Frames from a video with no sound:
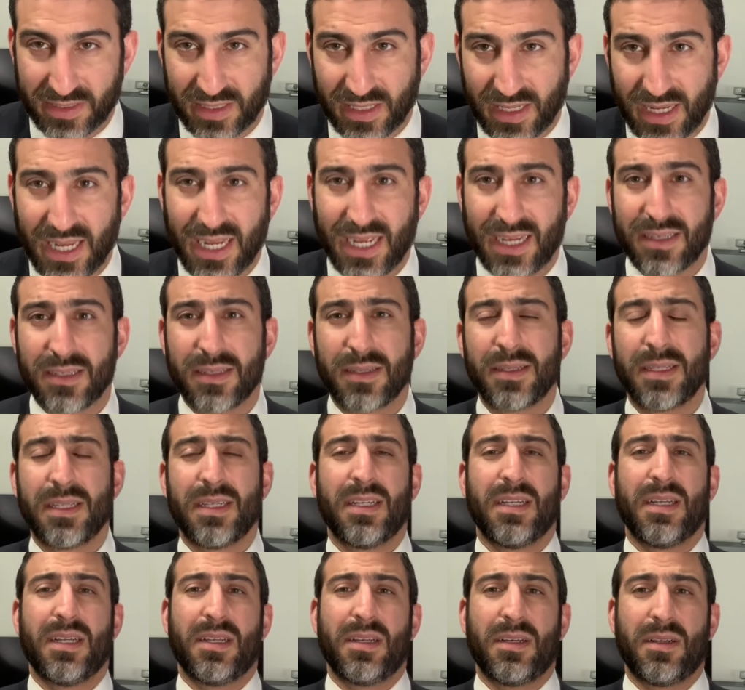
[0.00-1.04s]
And
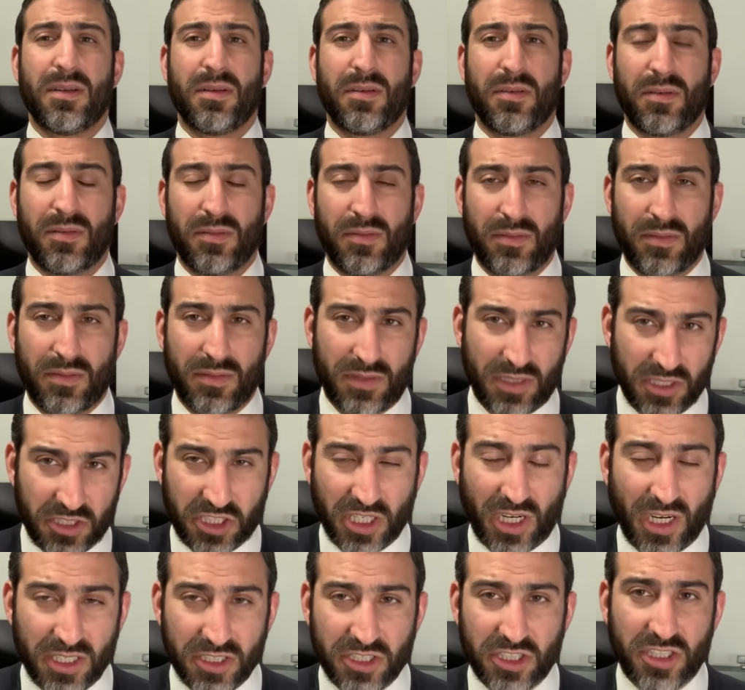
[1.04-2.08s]
the
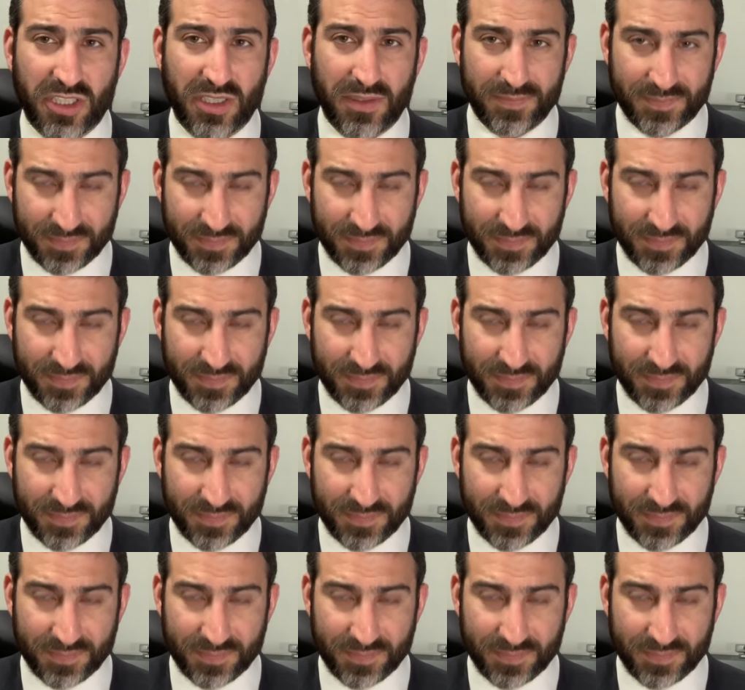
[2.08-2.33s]
judge,